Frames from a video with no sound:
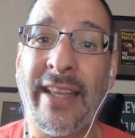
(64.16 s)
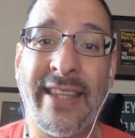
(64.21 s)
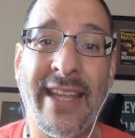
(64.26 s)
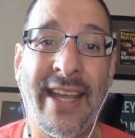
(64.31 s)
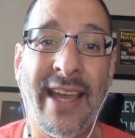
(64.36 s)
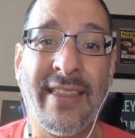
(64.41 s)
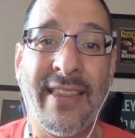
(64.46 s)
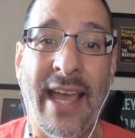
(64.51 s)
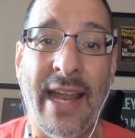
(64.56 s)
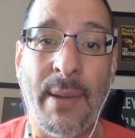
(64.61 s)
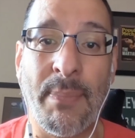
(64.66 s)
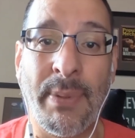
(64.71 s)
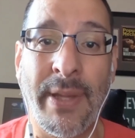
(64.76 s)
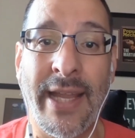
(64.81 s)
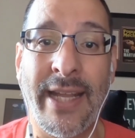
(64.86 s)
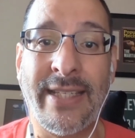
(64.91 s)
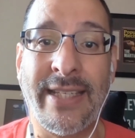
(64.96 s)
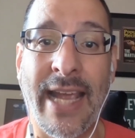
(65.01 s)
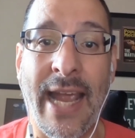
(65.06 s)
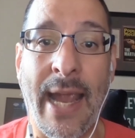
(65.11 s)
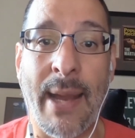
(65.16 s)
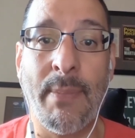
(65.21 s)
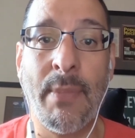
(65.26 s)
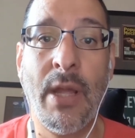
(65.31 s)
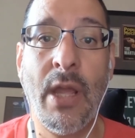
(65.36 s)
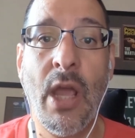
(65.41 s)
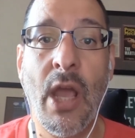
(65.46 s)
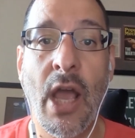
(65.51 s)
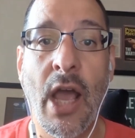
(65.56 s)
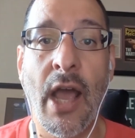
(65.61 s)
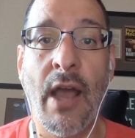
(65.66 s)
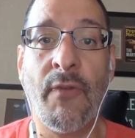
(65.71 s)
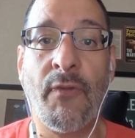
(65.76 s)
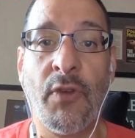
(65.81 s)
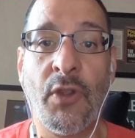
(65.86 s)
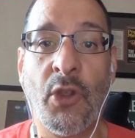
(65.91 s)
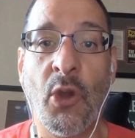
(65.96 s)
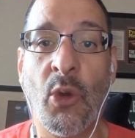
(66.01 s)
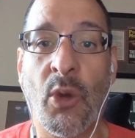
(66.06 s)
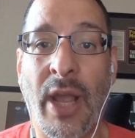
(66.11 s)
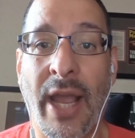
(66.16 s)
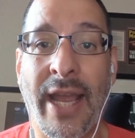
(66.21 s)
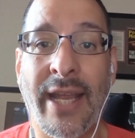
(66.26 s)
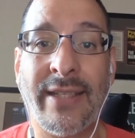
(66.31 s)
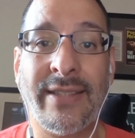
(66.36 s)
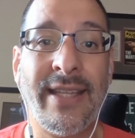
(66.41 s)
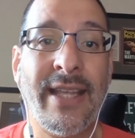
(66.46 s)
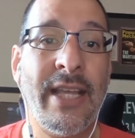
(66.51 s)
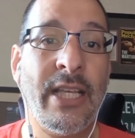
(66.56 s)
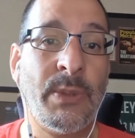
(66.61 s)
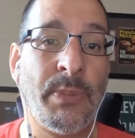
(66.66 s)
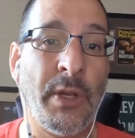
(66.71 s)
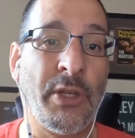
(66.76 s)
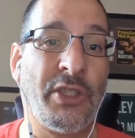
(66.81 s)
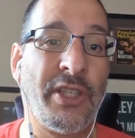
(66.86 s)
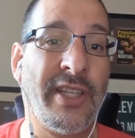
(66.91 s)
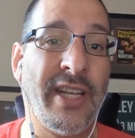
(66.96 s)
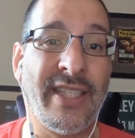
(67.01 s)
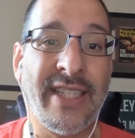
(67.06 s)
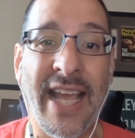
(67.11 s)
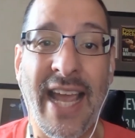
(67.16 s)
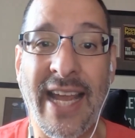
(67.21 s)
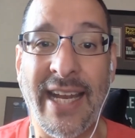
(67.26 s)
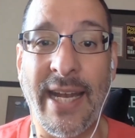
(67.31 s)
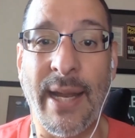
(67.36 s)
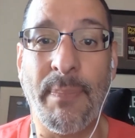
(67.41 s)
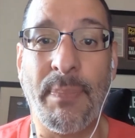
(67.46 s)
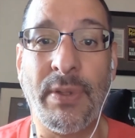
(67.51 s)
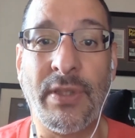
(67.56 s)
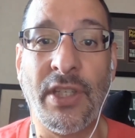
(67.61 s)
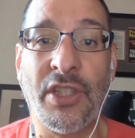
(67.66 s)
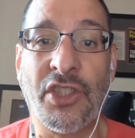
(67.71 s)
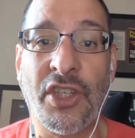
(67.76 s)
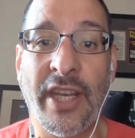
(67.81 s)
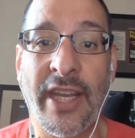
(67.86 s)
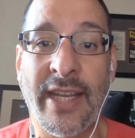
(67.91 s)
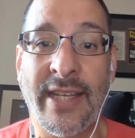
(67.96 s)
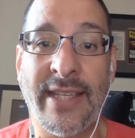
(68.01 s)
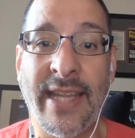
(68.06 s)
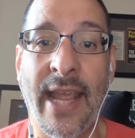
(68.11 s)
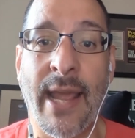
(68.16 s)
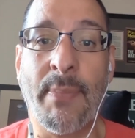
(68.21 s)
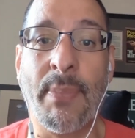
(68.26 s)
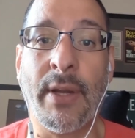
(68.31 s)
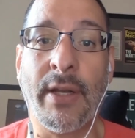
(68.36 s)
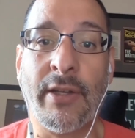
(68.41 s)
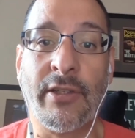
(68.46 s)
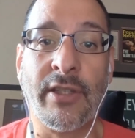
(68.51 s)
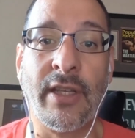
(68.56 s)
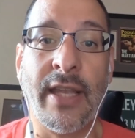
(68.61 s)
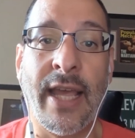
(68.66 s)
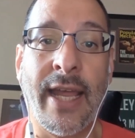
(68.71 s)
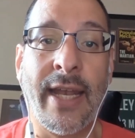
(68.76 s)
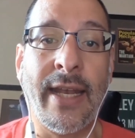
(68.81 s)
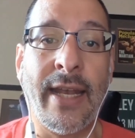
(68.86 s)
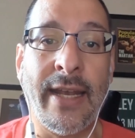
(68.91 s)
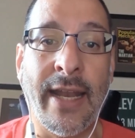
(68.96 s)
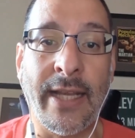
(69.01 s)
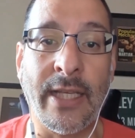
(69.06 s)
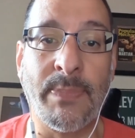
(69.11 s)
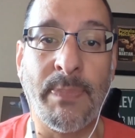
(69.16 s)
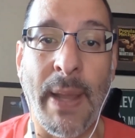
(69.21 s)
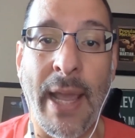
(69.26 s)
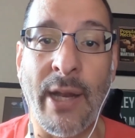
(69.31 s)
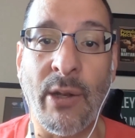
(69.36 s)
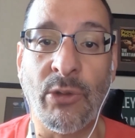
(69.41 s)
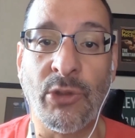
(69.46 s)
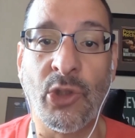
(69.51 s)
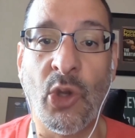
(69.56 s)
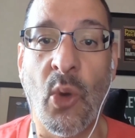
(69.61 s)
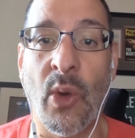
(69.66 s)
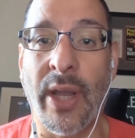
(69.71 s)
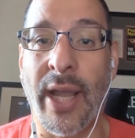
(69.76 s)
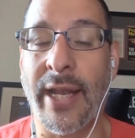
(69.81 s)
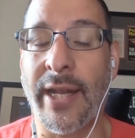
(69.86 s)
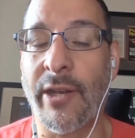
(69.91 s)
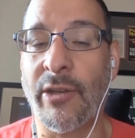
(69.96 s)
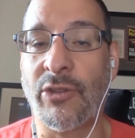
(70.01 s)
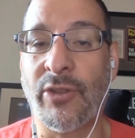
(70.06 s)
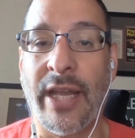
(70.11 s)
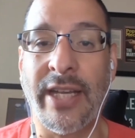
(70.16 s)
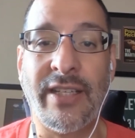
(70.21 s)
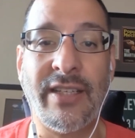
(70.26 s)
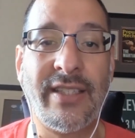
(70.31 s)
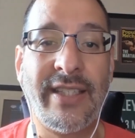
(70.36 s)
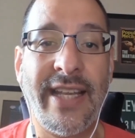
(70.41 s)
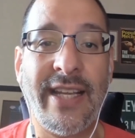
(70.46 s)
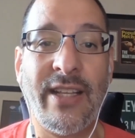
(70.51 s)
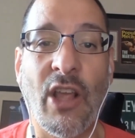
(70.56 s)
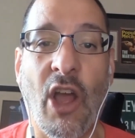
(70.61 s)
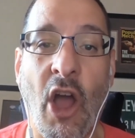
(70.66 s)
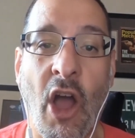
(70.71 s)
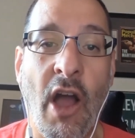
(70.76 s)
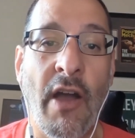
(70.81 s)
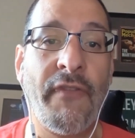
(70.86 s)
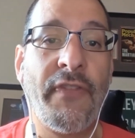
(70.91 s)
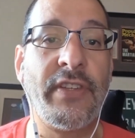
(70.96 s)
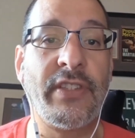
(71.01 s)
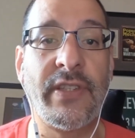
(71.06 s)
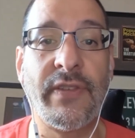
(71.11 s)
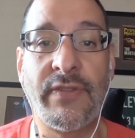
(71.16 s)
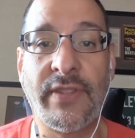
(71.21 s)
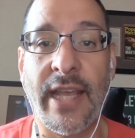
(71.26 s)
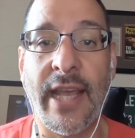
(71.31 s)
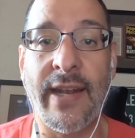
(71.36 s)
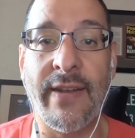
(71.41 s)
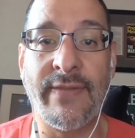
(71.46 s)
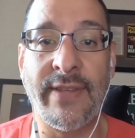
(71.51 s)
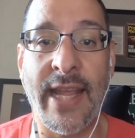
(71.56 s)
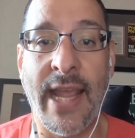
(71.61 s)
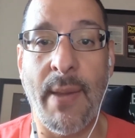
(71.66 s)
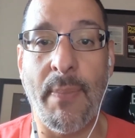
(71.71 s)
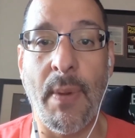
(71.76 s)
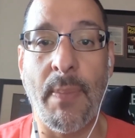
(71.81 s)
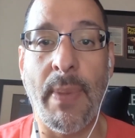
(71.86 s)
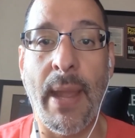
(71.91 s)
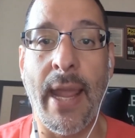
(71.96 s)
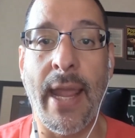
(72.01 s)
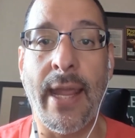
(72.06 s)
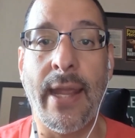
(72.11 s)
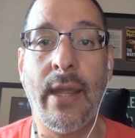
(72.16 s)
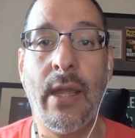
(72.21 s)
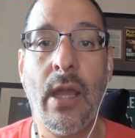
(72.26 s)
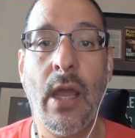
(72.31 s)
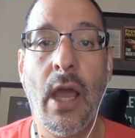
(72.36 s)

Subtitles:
I think a lot of playing time for those guys, especially the tight end position in Tampa. There's a lot of nice battles going on there. So I just think the offensive side of Tampa Bay